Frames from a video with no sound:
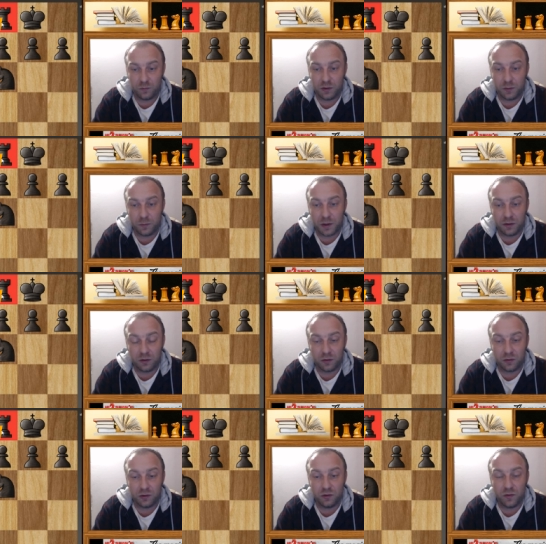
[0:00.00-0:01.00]
with a better
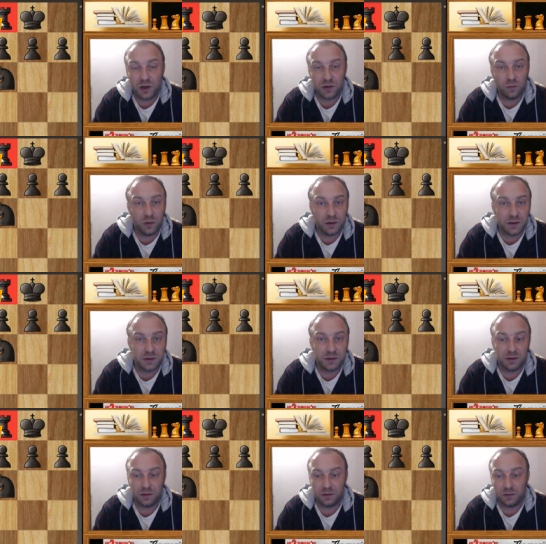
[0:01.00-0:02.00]
continuation with
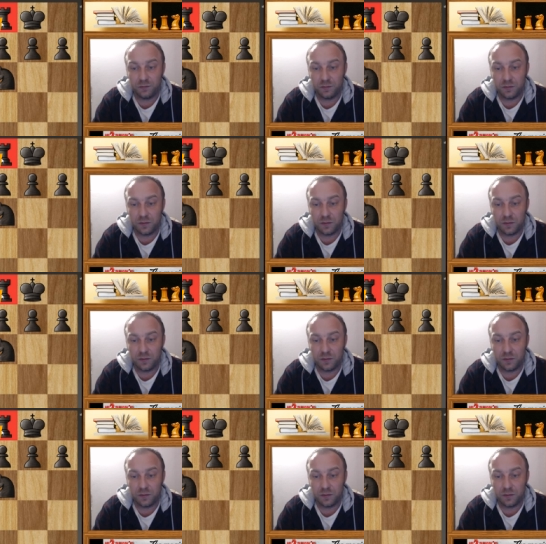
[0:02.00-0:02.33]
this uh,